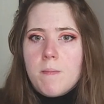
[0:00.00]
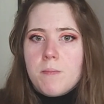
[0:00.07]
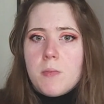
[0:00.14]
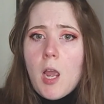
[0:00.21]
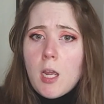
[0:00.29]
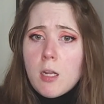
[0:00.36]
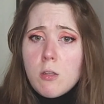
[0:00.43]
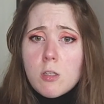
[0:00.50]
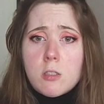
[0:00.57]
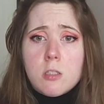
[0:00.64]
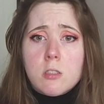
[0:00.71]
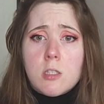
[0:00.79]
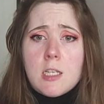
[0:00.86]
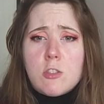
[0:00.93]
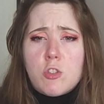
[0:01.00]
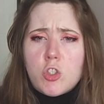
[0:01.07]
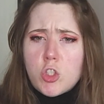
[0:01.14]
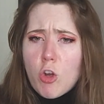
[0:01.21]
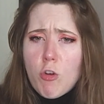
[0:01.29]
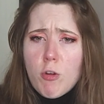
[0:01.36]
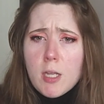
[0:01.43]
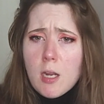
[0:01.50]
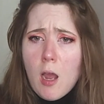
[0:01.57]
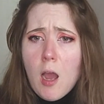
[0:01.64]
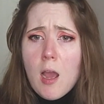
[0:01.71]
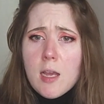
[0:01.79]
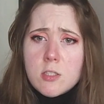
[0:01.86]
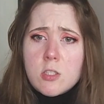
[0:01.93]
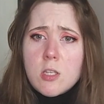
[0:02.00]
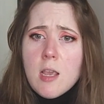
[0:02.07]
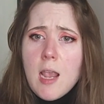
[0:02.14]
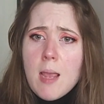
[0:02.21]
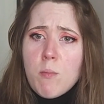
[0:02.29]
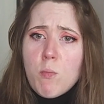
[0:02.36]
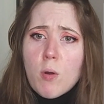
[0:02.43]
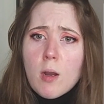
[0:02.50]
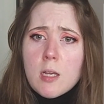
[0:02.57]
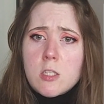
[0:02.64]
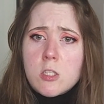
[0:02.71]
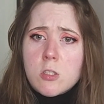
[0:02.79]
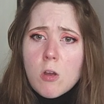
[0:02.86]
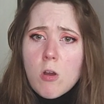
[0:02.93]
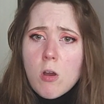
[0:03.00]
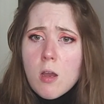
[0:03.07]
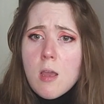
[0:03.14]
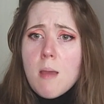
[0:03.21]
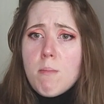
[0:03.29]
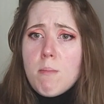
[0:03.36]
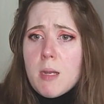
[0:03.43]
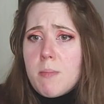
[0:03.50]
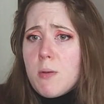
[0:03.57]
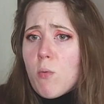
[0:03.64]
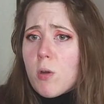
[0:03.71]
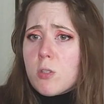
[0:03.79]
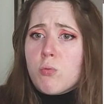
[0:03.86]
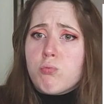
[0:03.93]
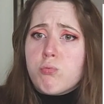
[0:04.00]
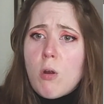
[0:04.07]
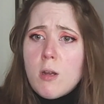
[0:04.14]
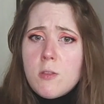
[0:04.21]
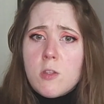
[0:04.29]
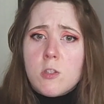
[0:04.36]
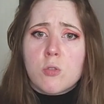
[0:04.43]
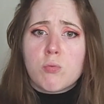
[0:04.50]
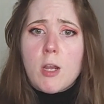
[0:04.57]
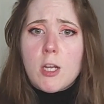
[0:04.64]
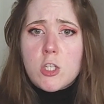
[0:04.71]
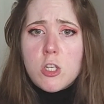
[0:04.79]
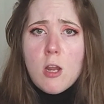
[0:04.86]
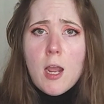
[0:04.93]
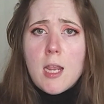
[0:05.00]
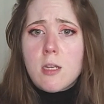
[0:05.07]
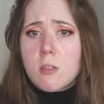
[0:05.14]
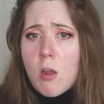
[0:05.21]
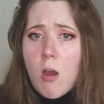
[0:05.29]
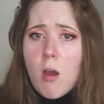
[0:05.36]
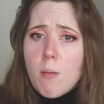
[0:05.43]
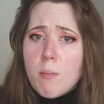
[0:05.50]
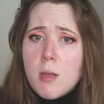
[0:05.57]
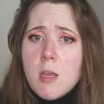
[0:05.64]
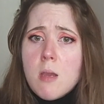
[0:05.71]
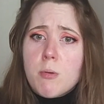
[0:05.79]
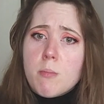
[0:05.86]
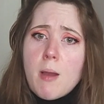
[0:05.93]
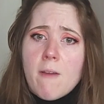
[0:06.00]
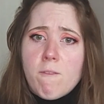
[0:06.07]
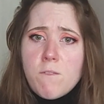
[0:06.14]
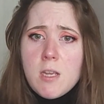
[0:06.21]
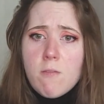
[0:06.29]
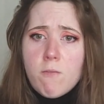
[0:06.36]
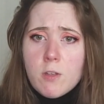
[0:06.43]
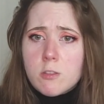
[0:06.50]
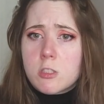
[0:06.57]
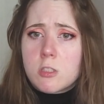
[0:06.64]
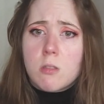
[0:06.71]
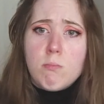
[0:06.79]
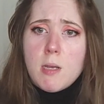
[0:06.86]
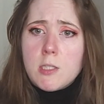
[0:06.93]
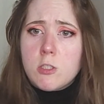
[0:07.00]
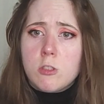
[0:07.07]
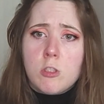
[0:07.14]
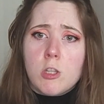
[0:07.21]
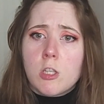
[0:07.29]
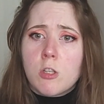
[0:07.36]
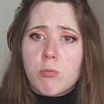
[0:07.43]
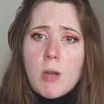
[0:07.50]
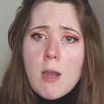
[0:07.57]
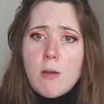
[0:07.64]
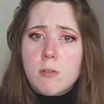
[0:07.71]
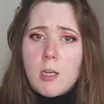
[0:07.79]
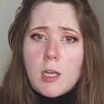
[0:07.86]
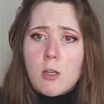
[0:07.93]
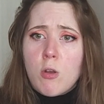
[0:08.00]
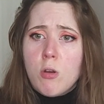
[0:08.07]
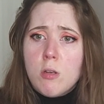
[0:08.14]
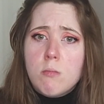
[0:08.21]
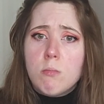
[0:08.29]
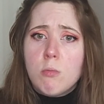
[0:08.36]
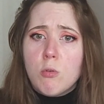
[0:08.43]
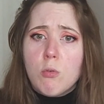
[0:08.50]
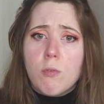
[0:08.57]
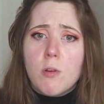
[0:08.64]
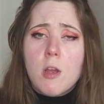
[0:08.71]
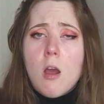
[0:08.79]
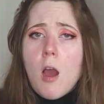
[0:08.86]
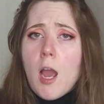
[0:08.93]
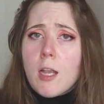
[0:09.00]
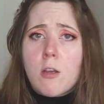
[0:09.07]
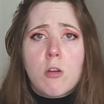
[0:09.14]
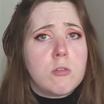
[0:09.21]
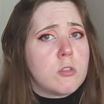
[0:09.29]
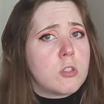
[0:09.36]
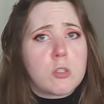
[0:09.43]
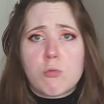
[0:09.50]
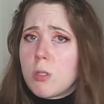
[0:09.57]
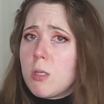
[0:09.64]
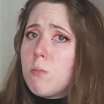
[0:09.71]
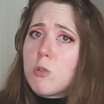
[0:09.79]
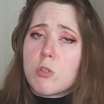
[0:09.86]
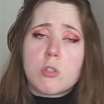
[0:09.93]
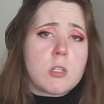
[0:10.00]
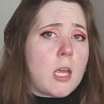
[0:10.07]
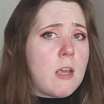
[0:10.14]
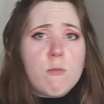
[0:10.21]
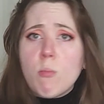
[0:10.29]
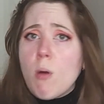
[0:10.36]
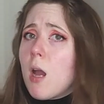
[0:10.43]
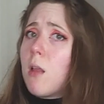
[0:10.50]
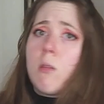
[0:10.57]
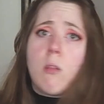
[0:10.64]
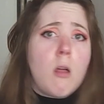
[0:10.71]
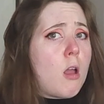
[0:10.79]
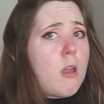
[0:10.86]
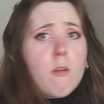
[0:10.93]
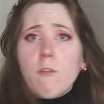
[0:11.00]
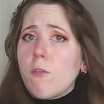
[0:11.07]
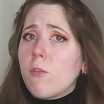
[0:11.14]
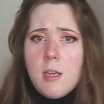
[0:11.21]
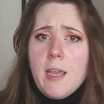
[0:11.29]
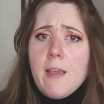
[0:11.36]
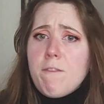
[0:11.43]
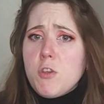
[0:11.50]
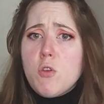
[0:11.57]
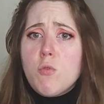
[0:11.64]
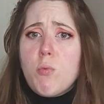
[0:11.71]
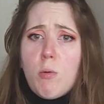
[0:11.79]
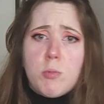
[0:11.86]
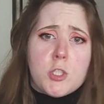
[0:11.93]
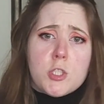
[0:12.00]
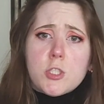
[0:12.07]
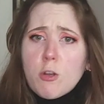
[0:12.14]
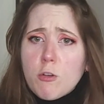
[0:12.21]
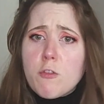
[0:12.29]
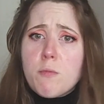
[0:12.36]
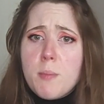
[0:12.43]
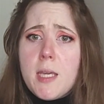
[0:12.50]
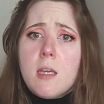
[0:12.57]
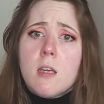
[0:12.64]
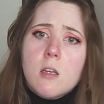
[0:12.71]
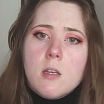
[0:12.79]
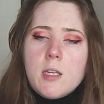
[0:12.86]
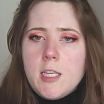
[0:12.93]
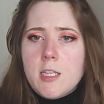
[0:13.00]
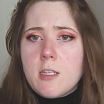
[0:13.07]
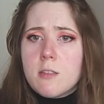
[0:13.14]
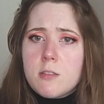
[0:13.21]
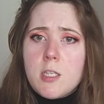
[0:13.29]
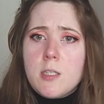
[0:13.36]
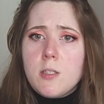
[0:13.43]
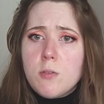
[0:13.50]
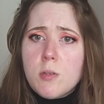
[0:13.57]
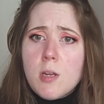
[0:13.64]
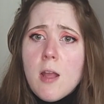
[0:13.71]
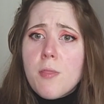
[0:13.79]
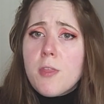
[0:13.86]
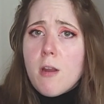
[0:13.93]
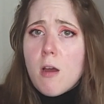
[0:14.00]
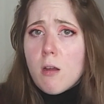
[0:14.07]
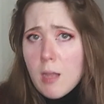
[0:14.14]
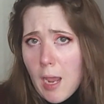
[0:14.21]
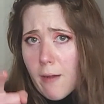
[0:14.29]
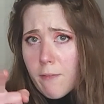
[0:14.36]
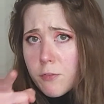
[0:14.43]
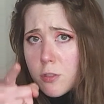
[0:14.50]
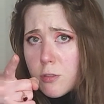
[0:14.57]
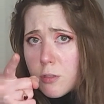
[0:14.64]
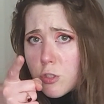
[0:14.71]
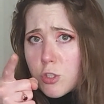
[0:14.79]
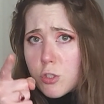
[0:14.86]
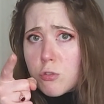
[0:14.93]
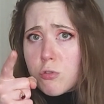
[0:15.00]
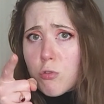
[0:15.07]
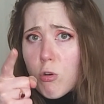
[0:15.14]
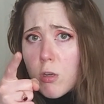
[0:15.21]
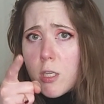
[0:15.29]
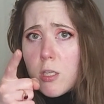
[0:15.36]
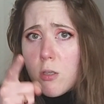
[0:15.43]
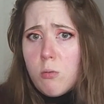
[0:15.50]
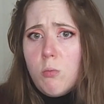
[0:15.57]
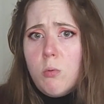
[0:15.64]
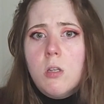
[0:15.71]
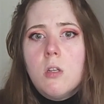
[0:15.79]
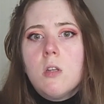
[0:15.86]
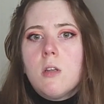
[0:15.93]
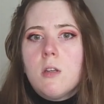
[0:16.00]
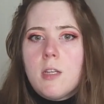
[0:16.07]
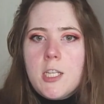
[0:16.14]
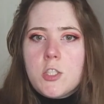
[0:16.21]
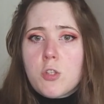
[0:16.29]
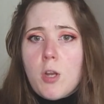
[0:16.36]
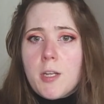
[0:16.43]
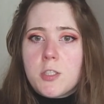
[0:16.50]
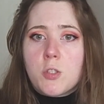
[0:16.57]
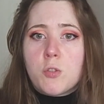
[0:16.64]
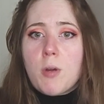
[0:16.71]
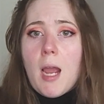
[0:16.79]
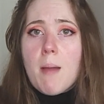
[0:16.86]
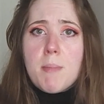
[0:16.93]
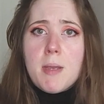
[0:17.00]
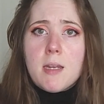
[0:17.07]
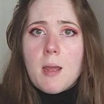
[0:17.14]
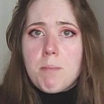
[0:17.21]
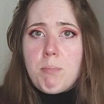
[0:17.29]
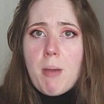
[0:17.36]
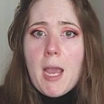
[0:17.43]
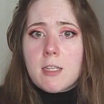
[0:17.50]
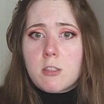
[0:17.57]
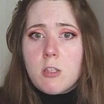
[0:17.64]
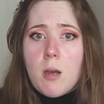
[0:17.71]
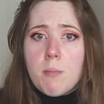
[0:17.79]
I looked into his churning eyes, and what I saw made me want to run in the direction I had come, but my feet felt cemented to the ground and I couldn't move. I couldn't scream to save my life. If you won't serve me, he continued, then I'll have to destroy you. He tried to grab me and I backed up.